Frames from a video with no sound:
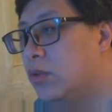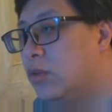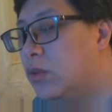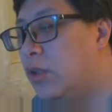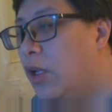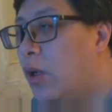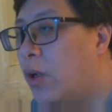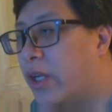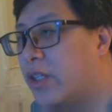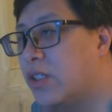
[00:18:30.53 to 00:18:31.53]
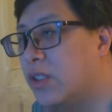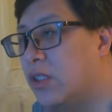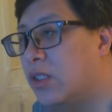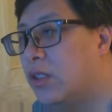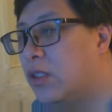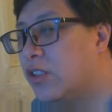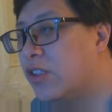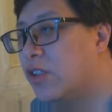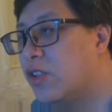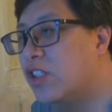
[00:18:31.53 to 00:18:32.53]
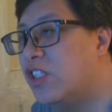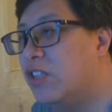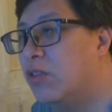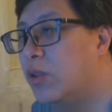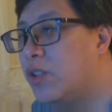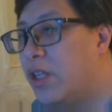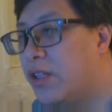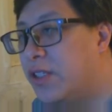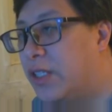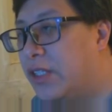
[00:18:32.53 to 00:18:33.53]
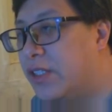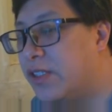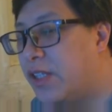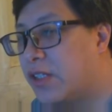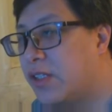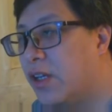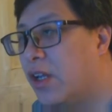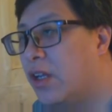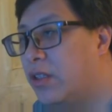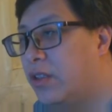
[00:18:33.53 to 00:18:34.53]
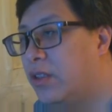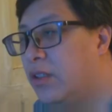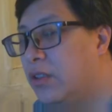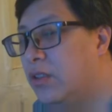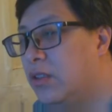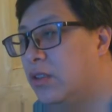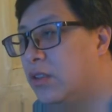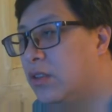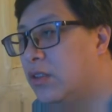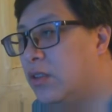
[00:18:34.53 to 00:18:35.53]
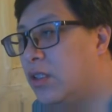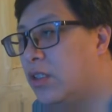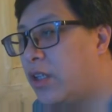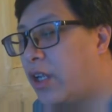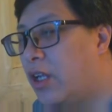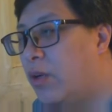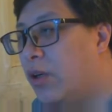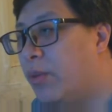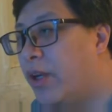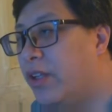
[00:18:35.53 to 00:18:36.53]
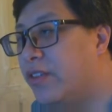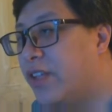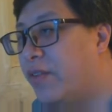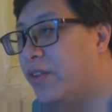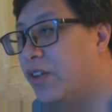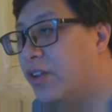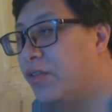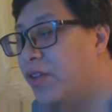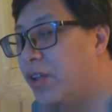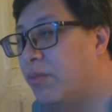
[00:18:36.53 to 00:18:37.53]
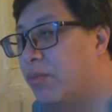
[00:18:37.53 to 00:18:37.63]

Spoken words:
No, actually, because there's 0 chance I'll get to Zexanoth. I kind of want to buy this avatar frame.